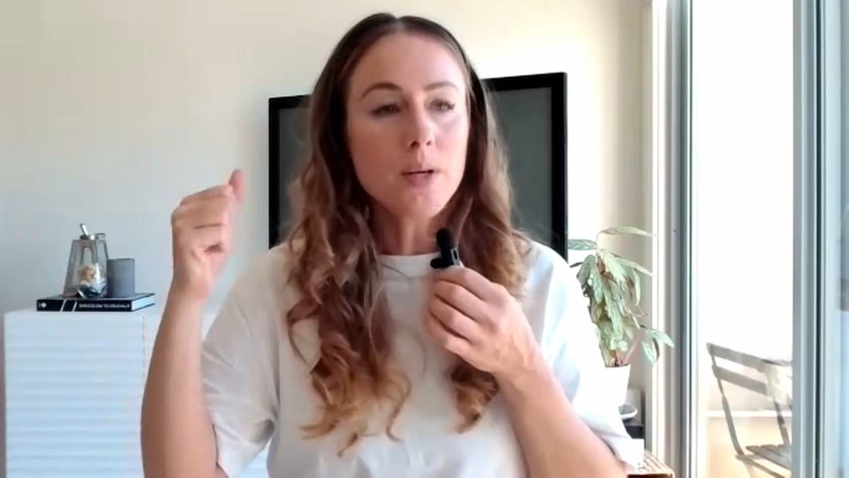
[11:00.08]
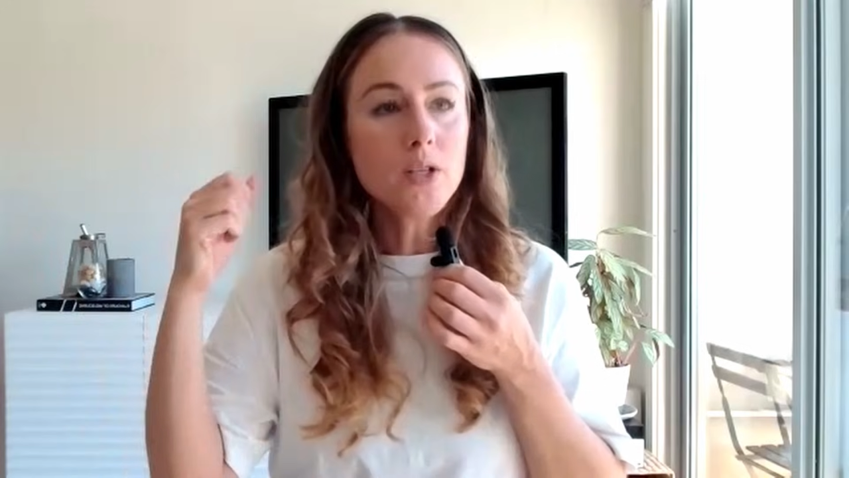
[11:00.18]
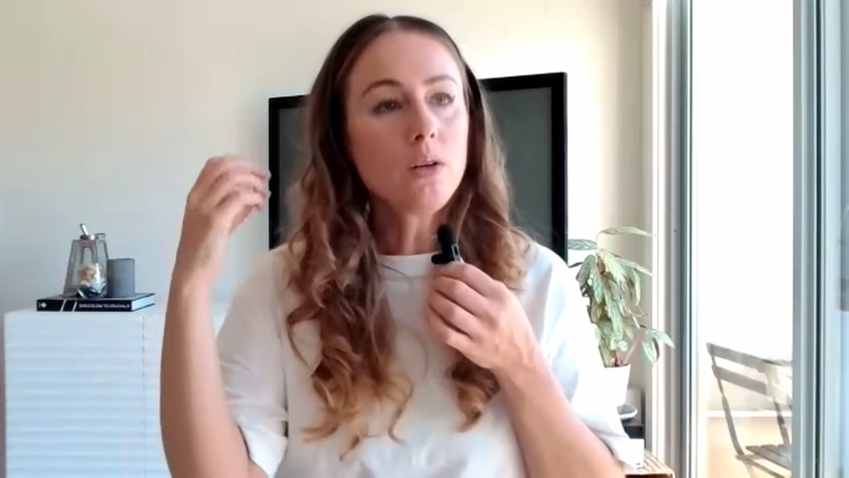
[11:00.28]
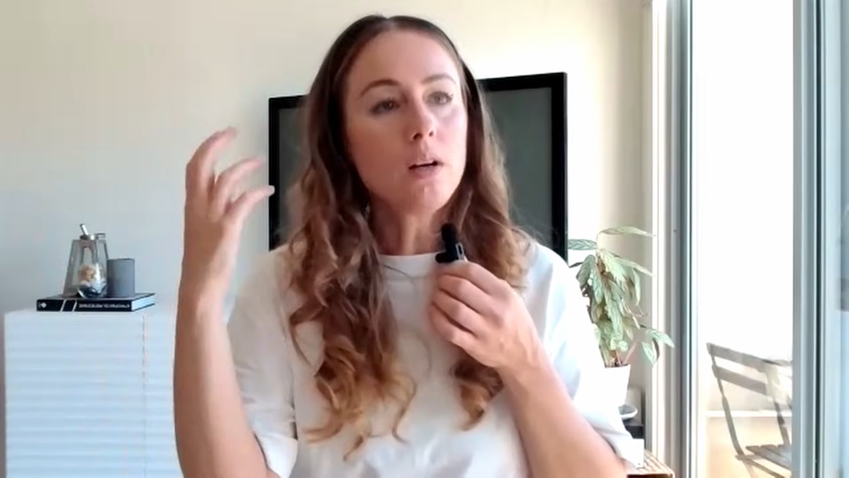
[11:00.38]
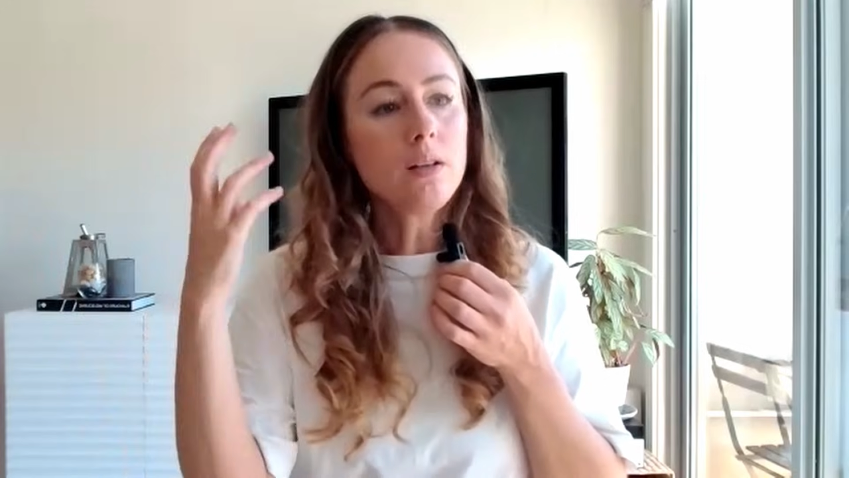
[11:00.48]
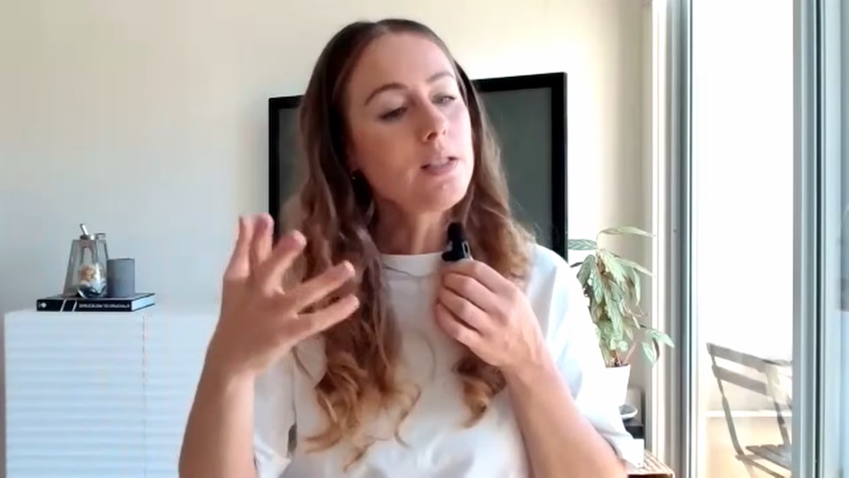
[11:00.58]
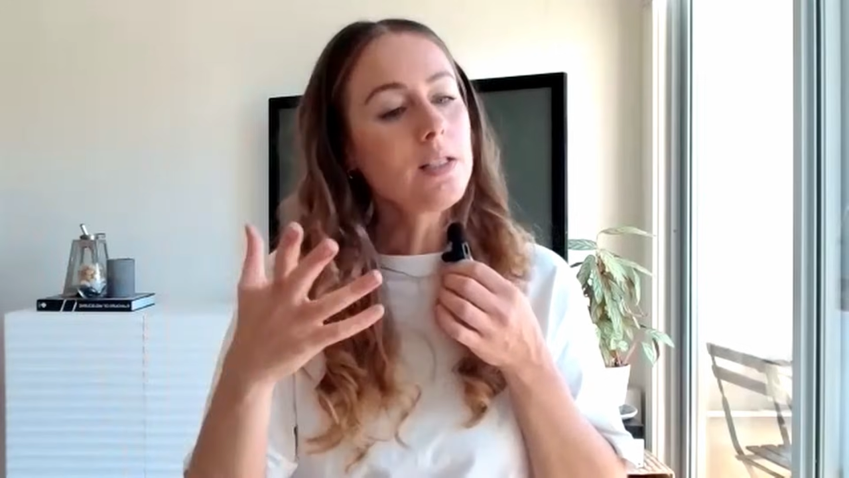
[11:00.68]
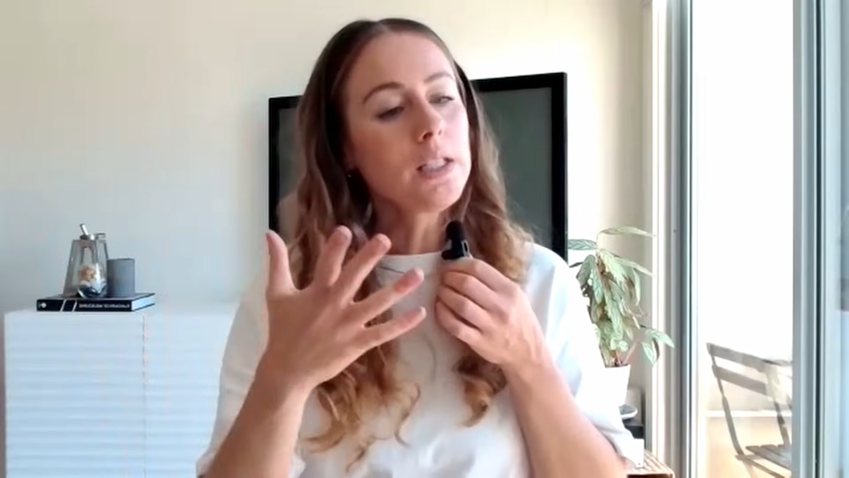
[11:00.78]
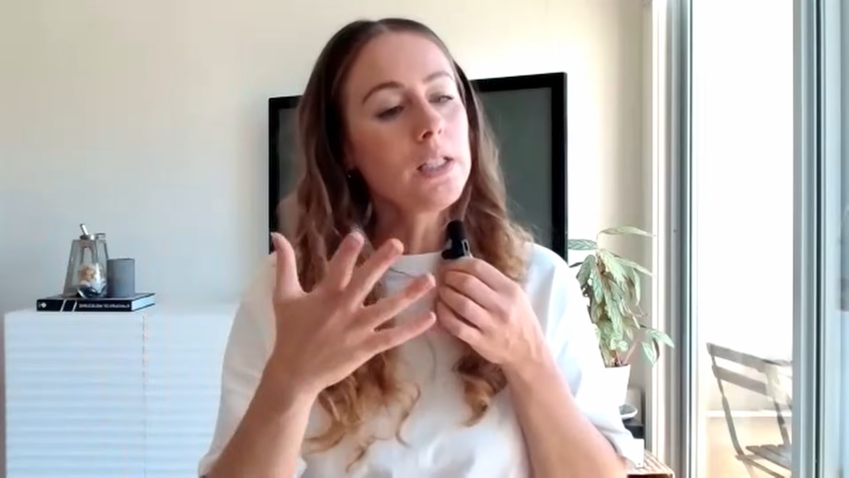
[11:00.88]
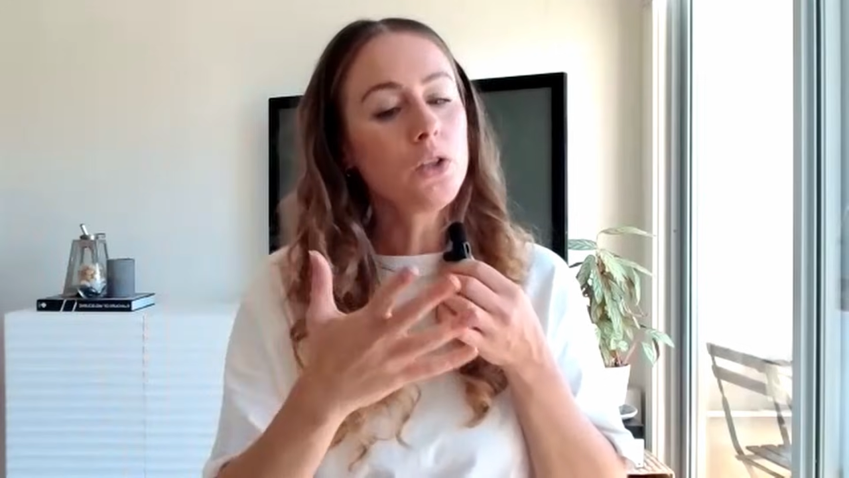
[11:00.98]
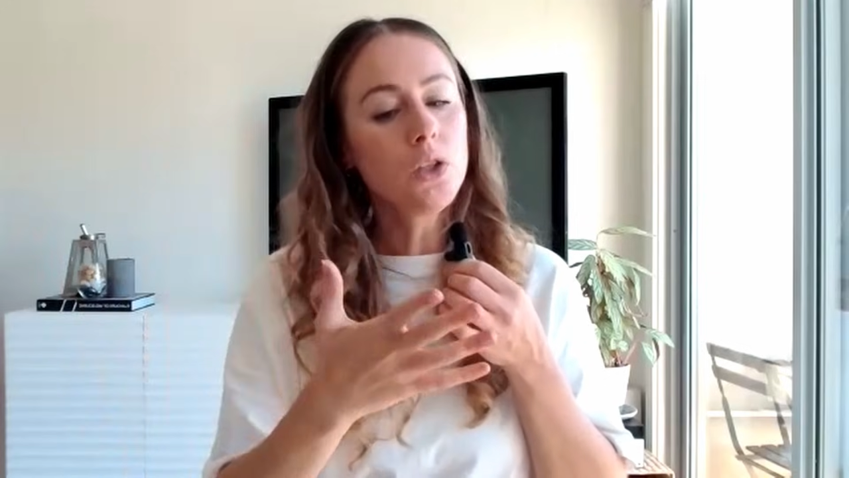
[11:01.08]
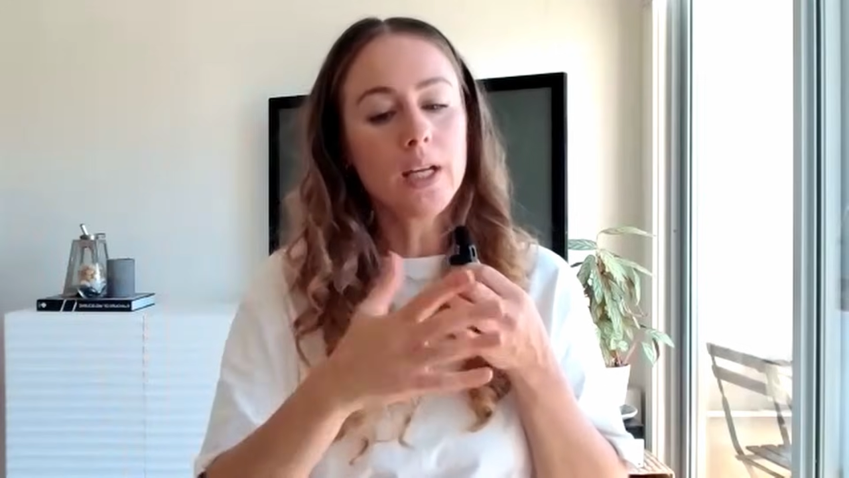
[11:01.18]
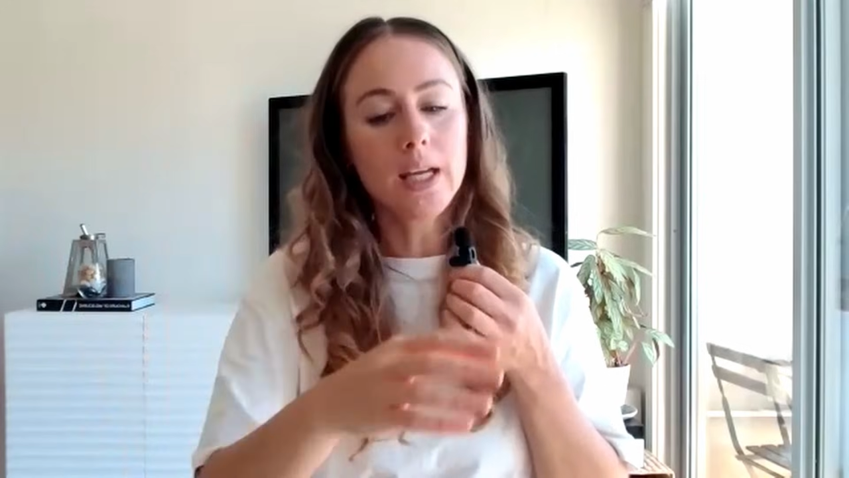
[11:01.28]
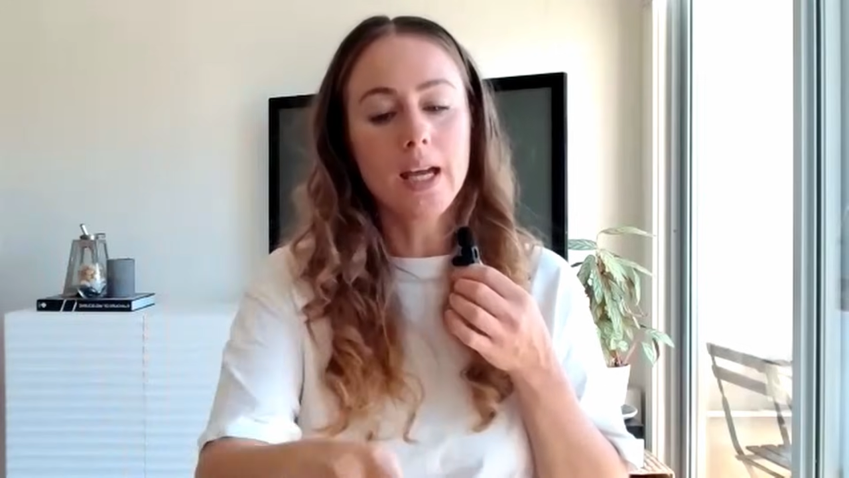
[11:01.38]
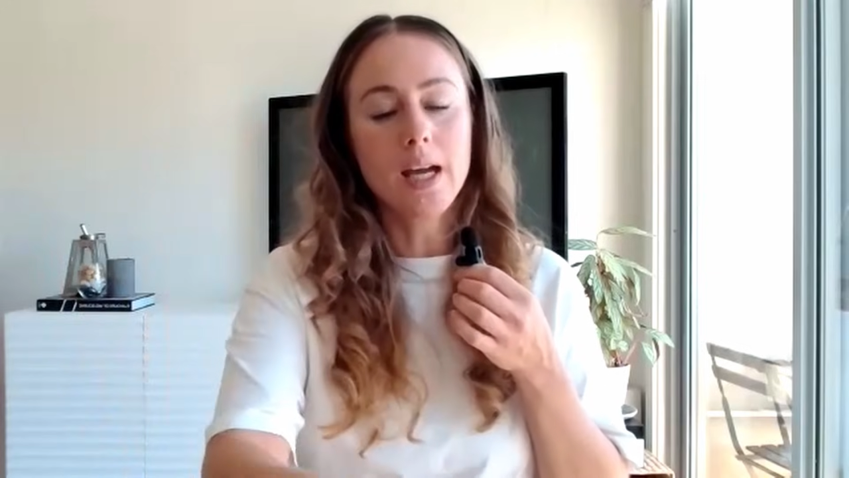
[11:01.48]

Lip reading: when you're constantly looking